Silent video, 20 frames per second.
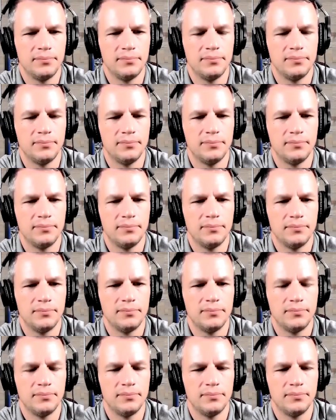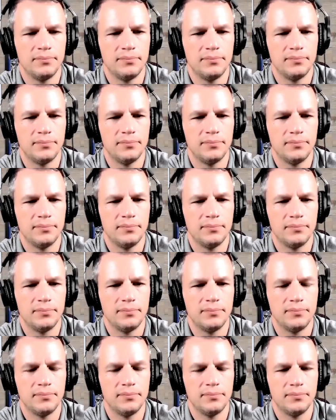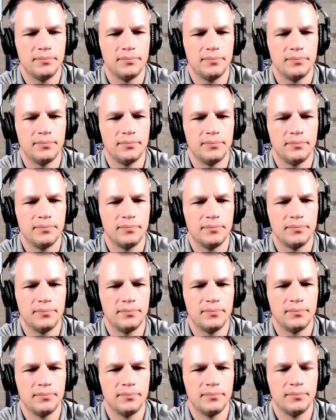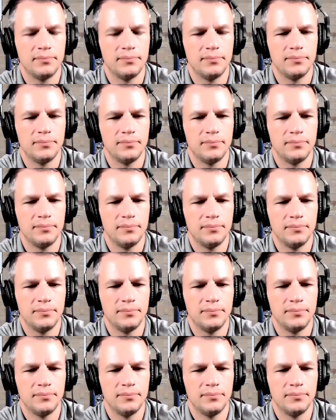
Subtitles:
[no speech]